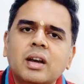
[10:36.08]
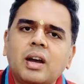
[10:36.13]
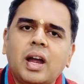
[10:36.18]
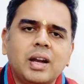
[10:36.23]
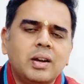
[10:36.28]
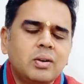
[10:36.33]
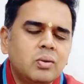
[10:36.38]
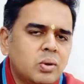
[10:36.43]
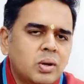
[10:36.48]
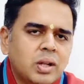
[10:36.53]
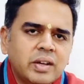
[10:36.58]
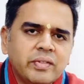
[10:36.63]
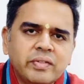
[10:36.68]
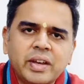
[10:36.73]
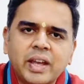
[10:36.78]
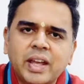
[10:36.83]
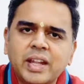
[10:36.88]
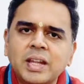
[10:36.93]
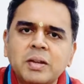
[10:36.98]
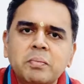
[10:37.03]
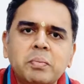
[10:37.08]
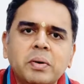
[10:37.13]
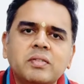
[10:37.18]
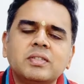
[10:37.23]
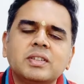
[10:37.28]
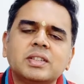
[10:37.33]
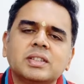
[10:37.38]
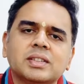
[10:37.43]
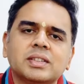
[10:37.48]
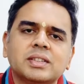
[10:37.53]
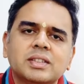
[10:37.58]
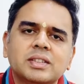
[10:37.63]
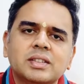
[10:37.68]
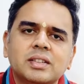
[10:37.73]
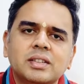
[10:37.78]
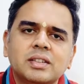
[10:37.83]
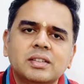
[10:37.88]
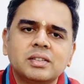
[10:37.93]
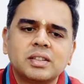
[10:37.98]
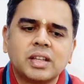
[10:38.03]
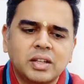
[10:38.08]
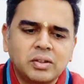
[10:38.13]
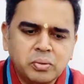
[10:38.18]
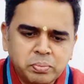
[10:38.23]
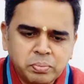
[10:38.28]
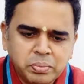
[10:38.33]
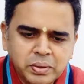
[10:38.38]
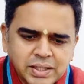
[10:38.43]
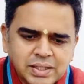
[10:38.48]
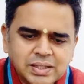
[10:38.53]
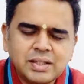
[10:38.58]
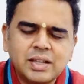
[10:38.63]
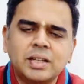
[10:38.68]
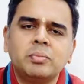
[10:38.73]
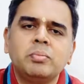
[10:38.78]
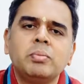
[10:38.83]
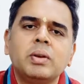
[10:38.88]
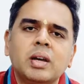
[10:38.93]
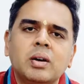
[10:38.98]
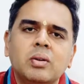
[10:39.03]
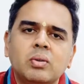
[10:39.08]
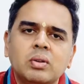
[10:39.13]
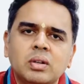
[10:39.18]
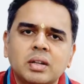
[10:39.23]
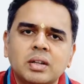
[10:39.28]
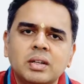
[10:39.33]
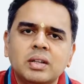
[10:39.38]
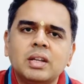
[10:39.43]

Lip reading: I don't have any powers. Can you please let me out?